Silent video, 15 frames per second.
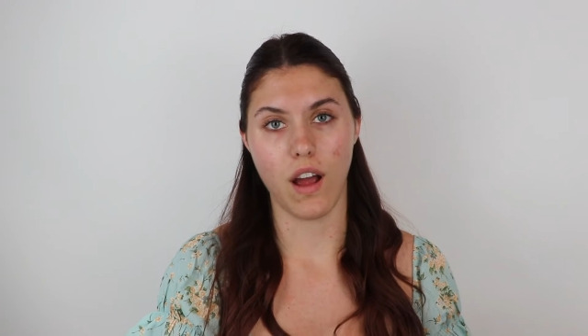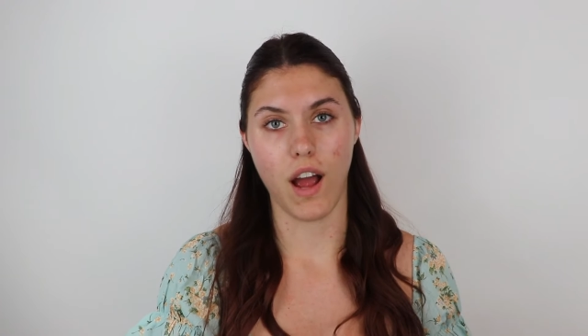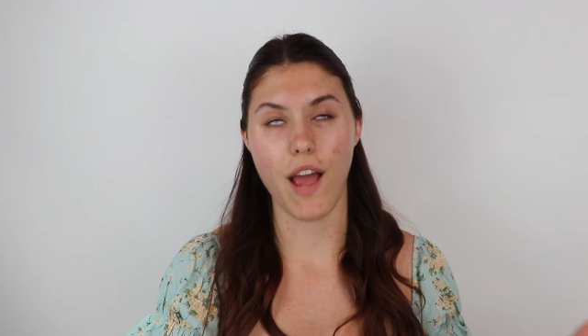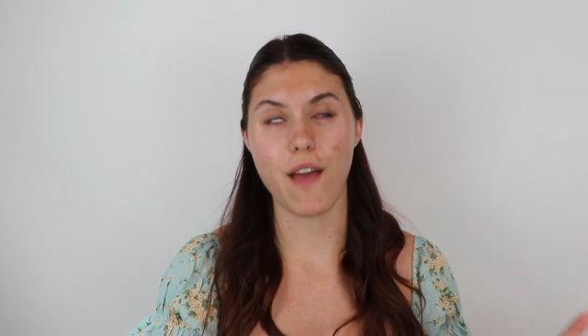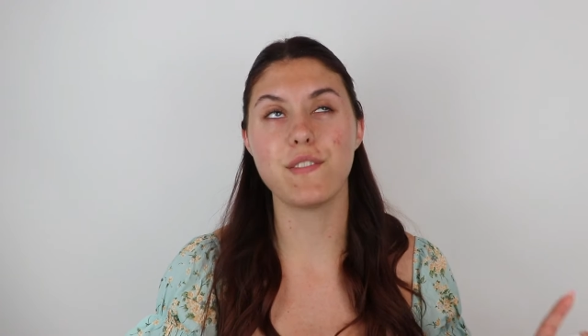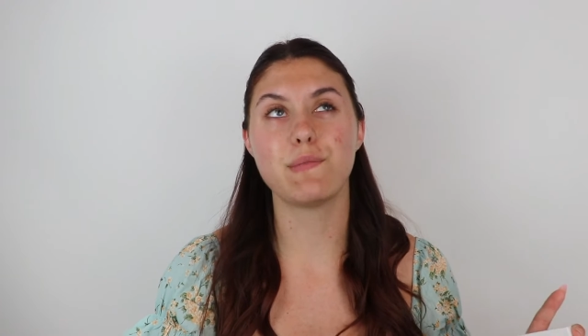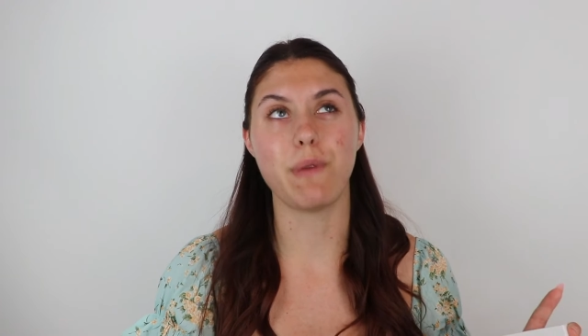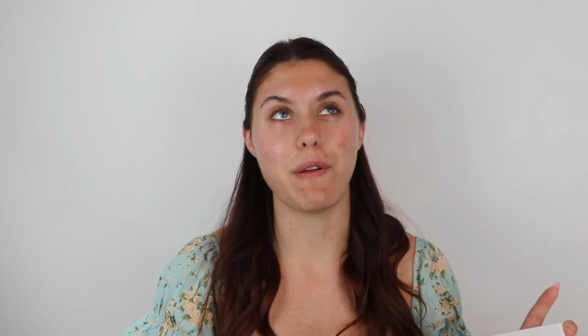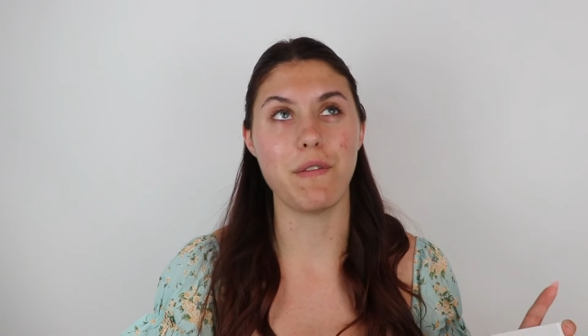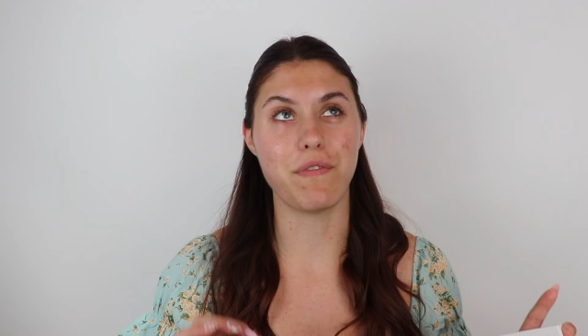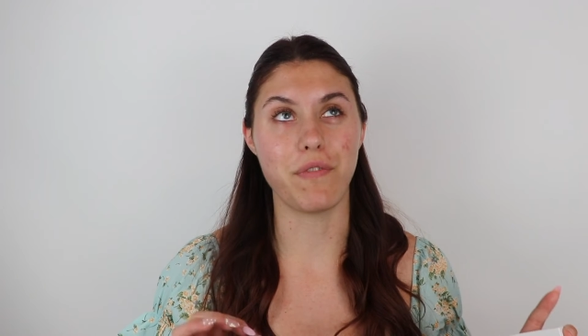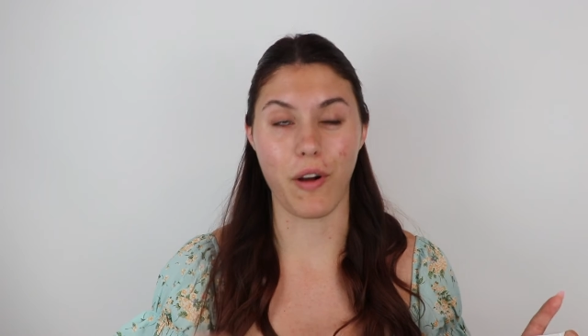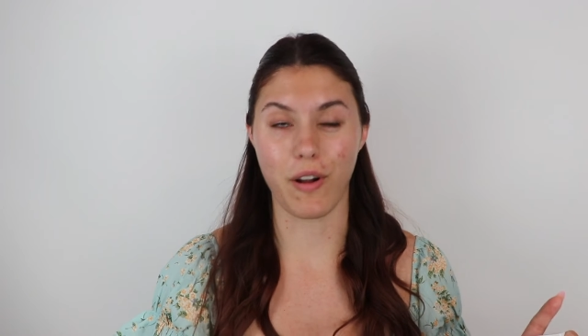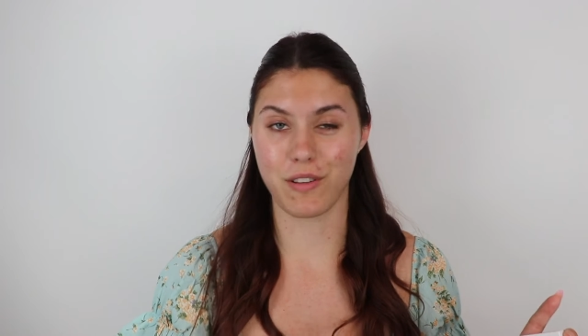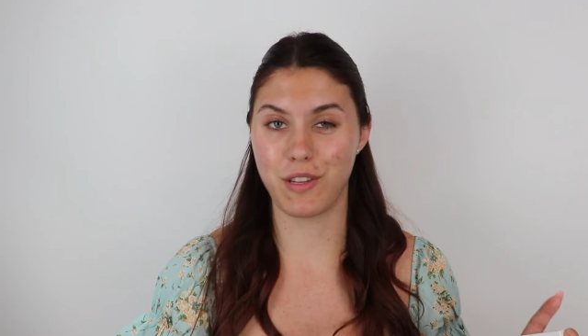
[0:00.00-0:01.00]
I've spent
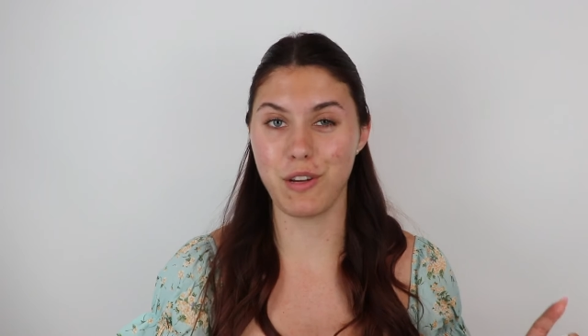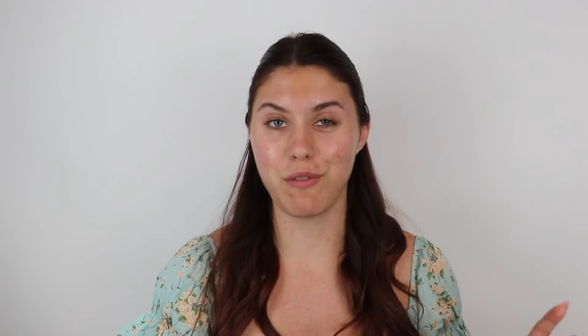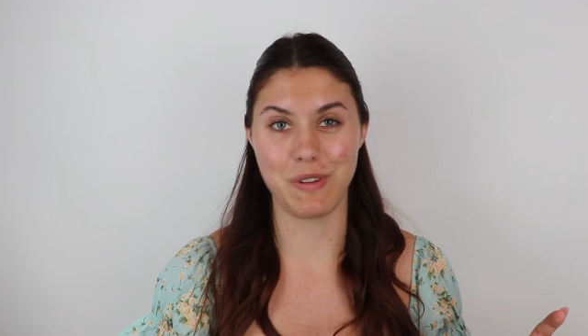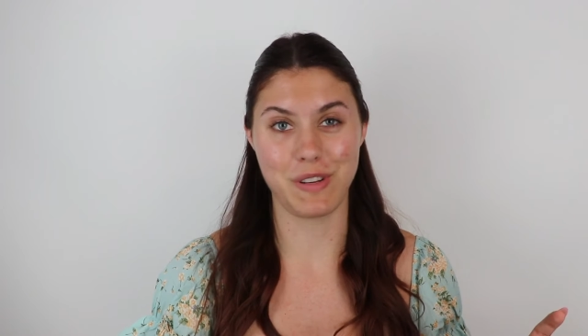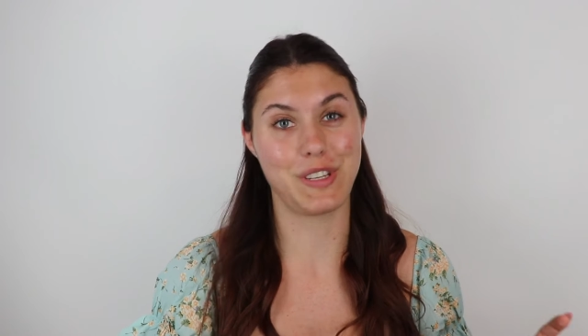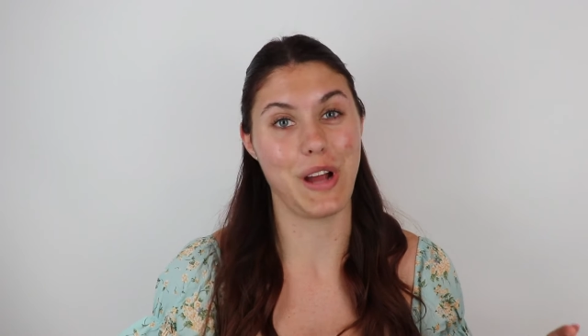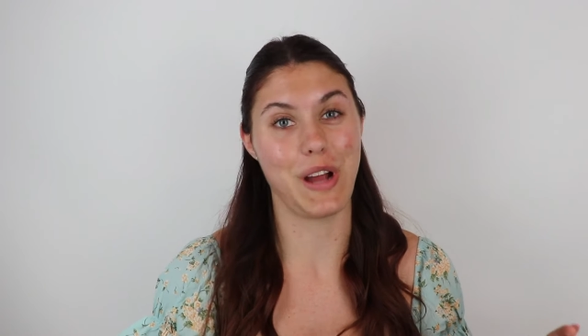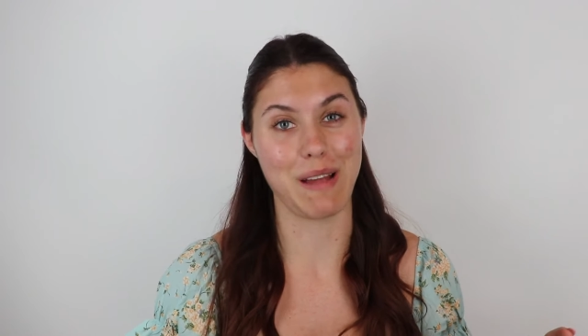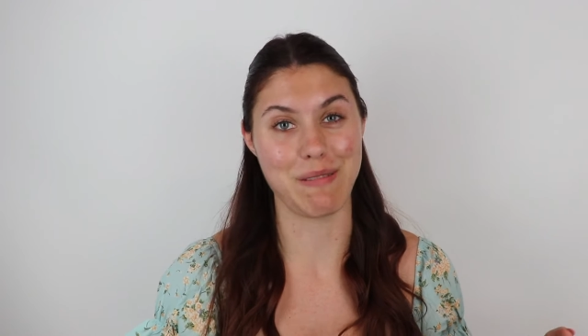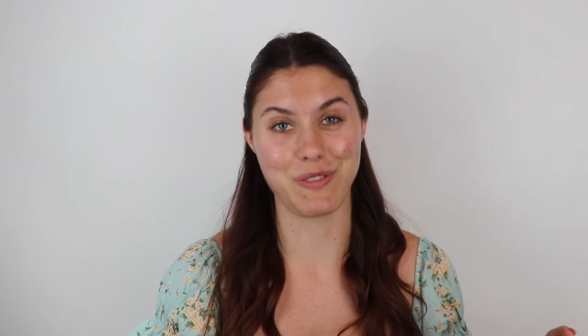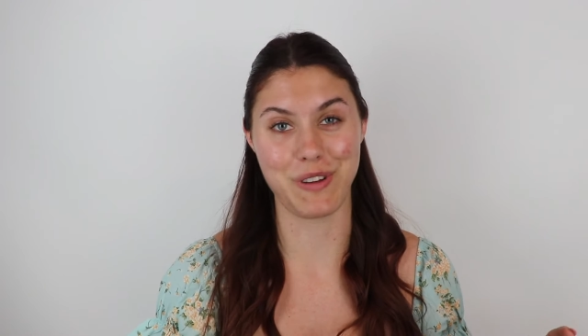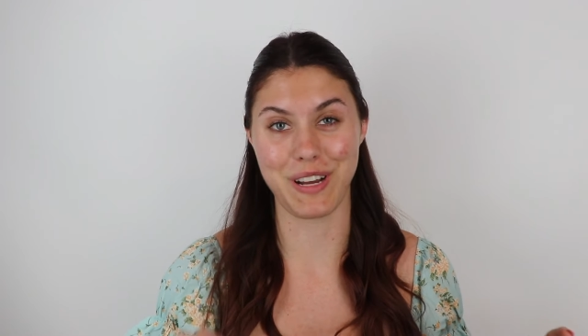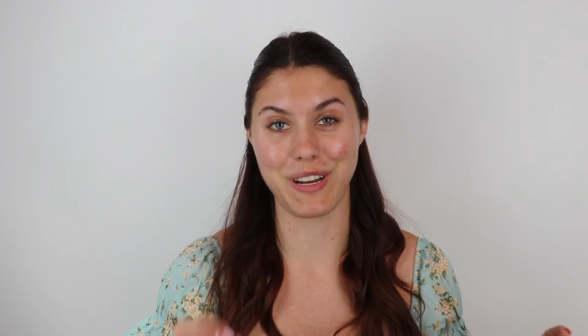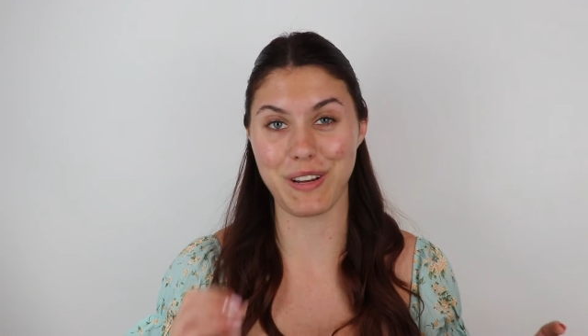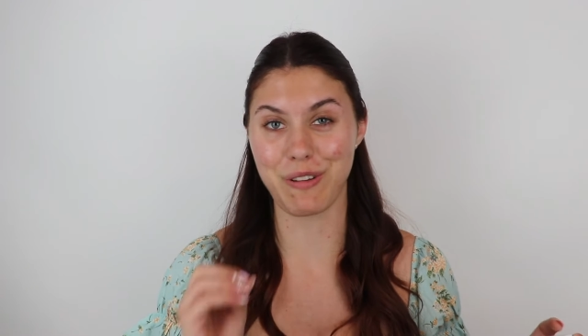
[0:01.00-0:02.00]
far too much time
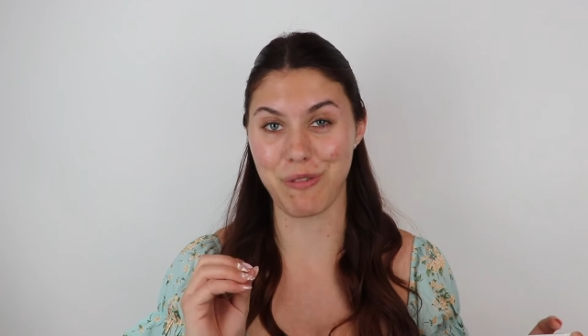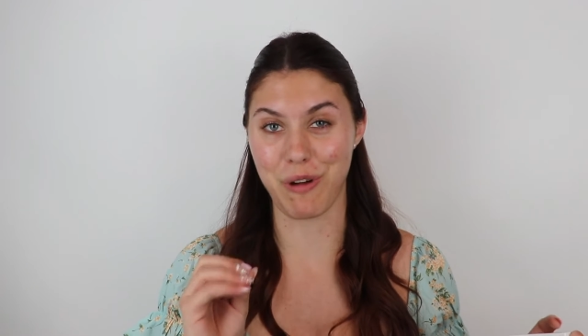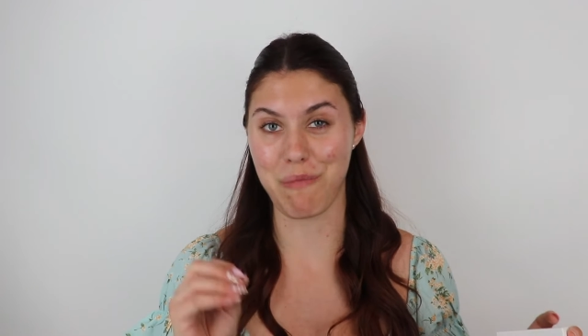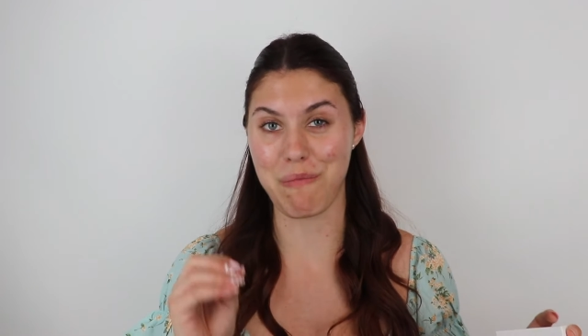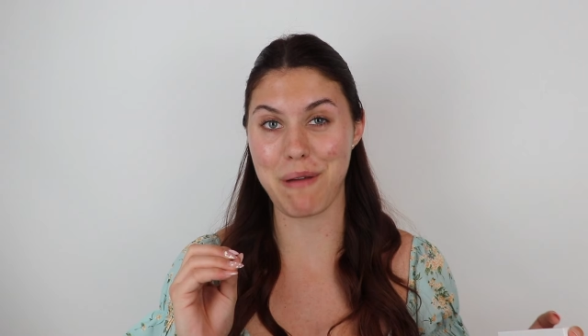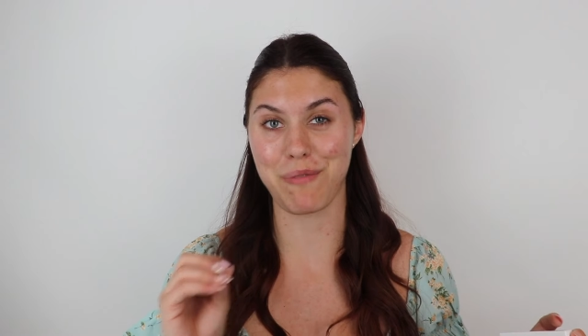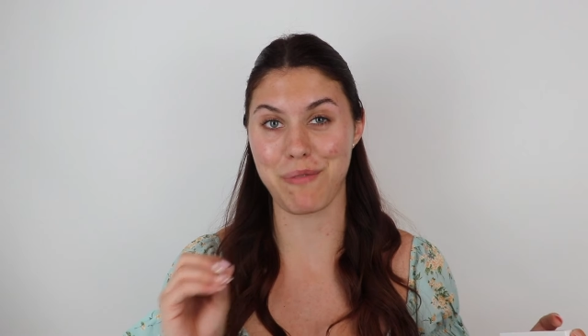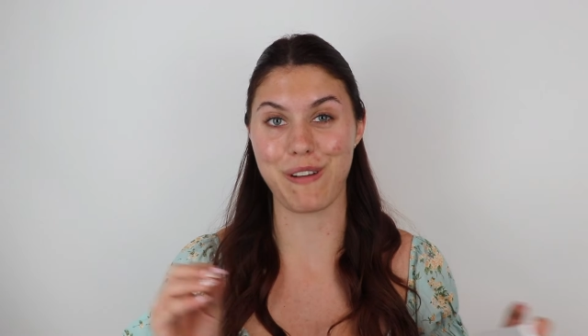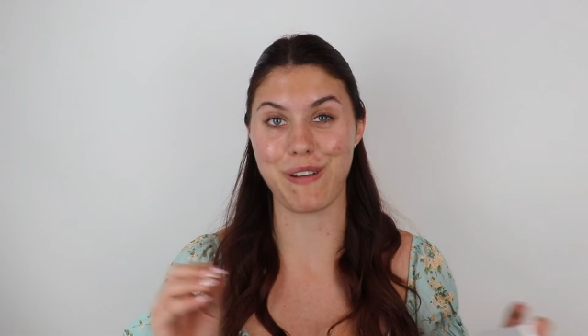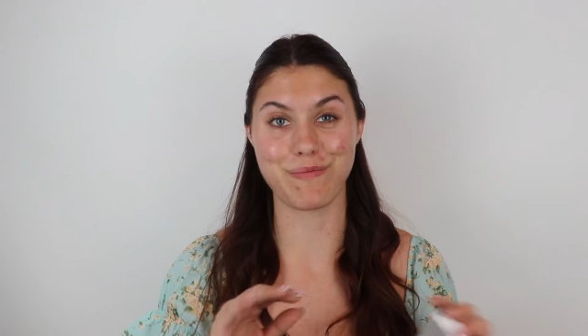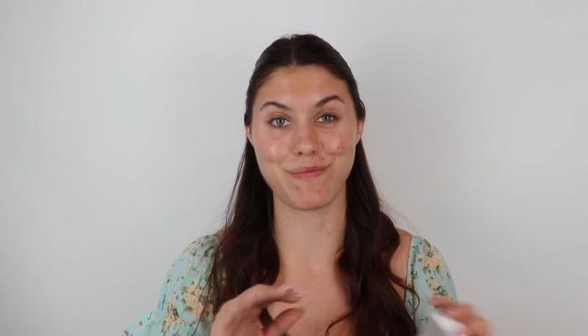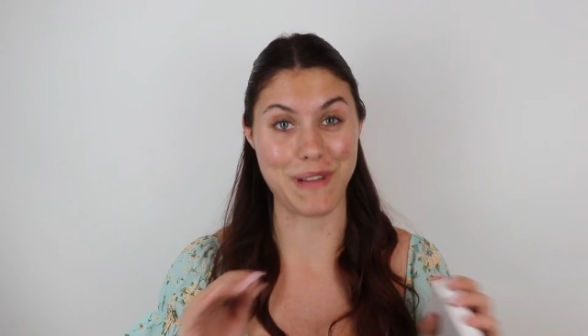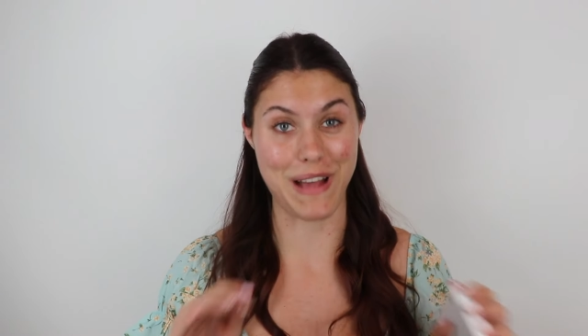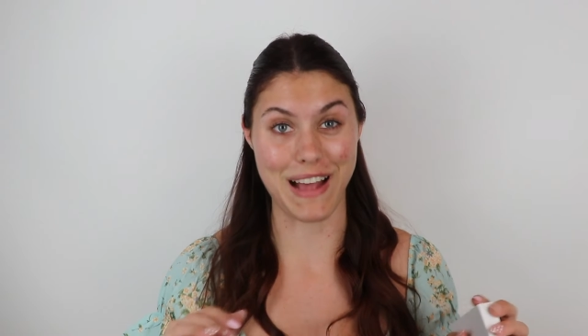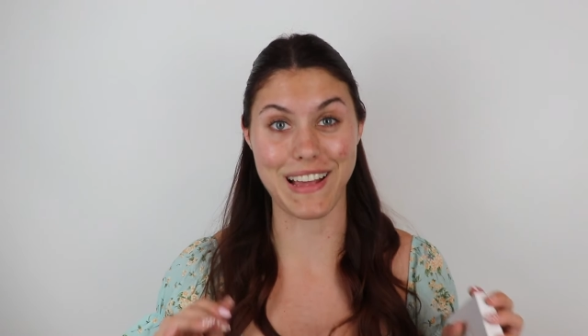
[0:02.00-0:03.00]
trying to grow my brows
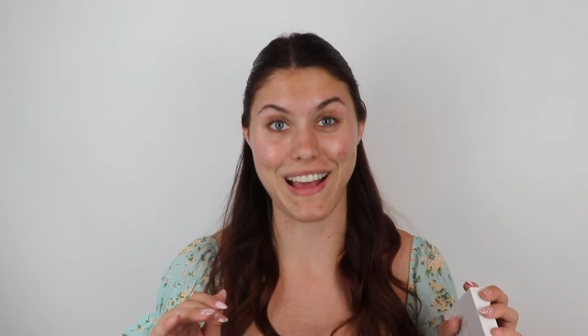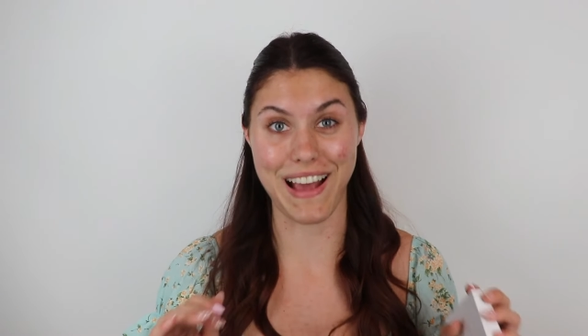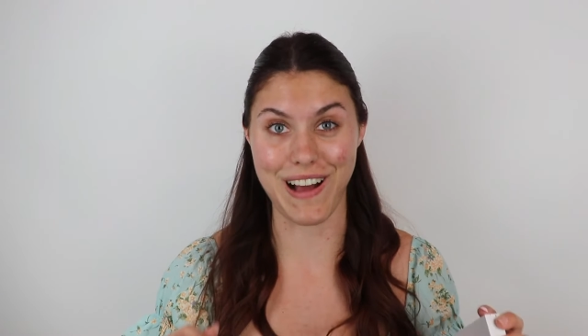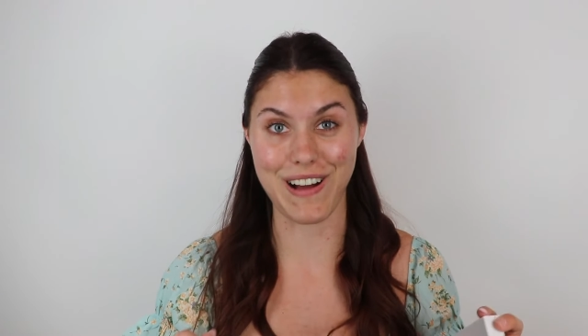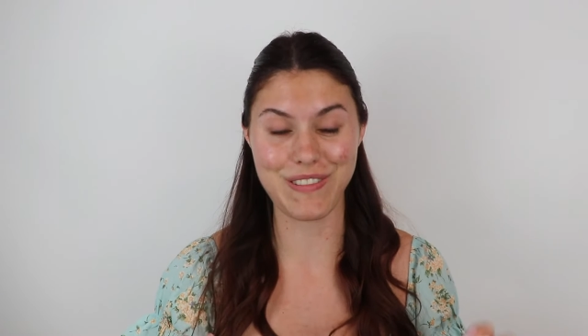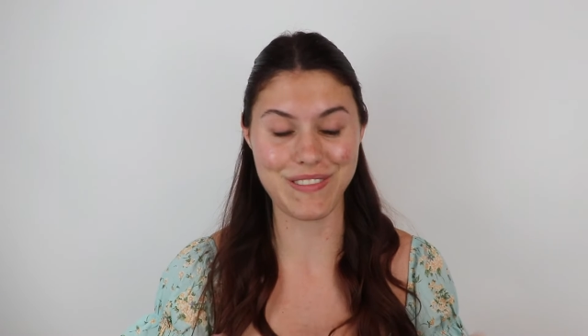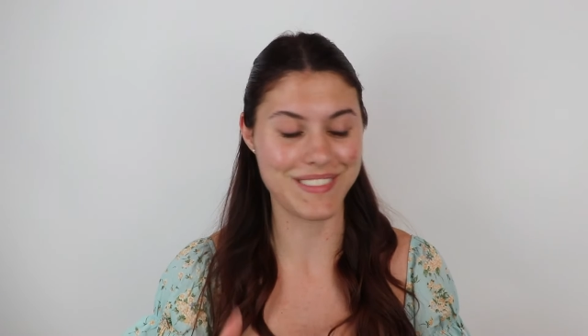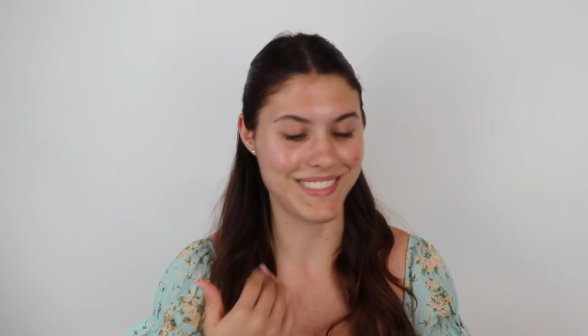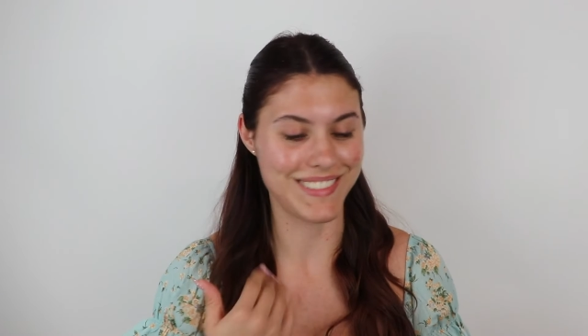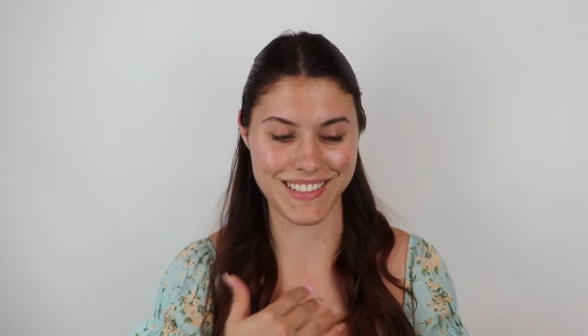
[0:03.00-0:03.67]
back out.